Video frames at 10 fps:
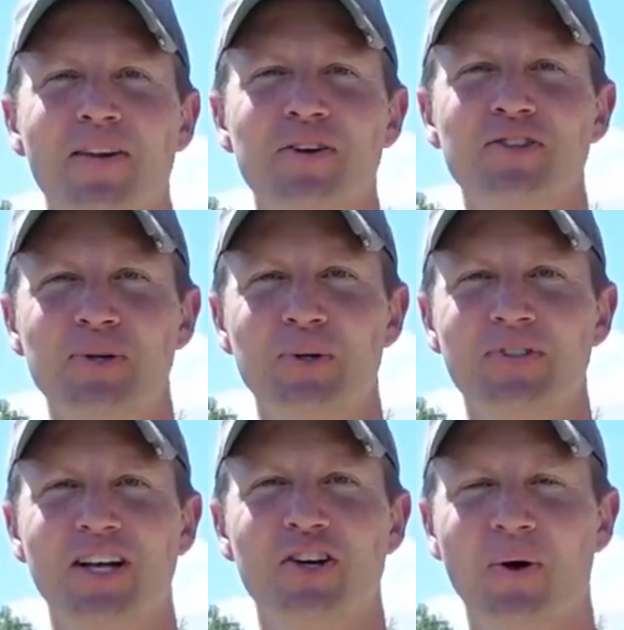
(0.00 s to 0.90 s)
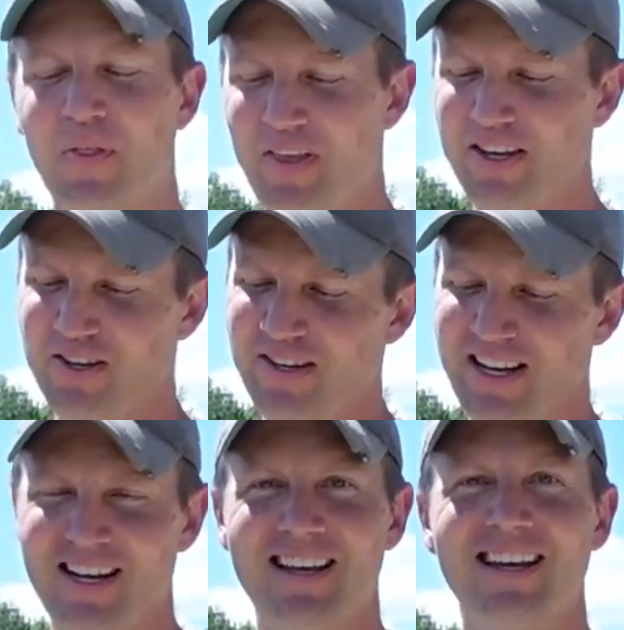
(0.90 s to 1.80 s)
of those tools that you don't think you
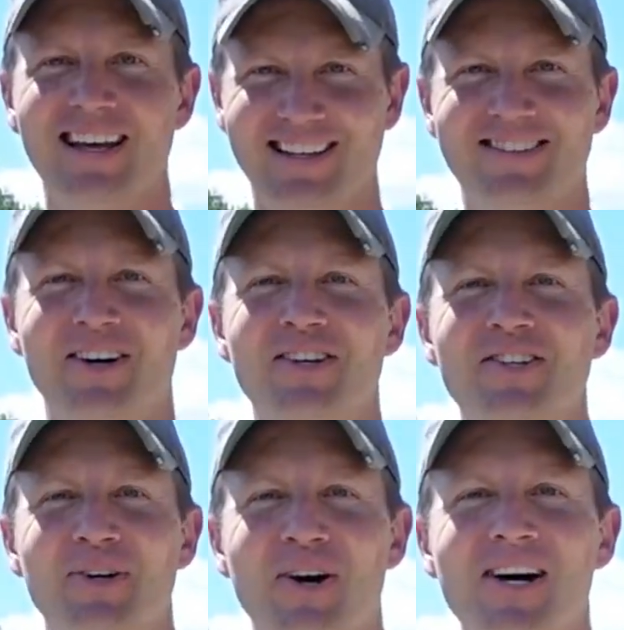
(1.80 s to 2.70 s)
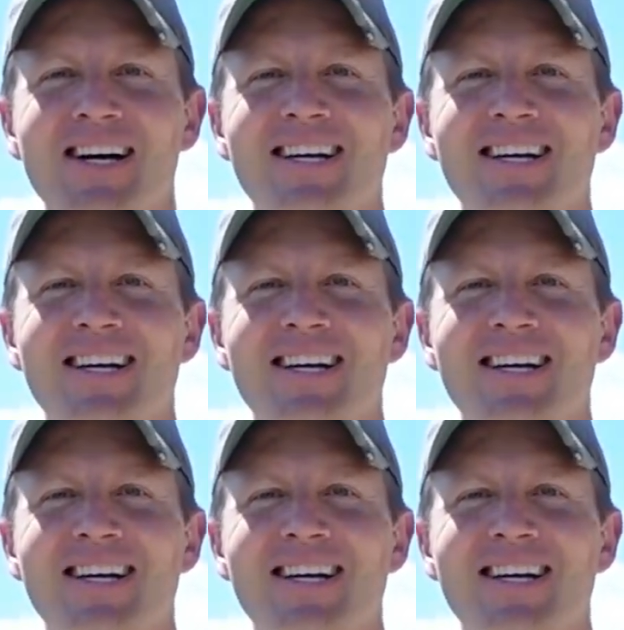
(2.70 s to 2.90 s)
need until you do.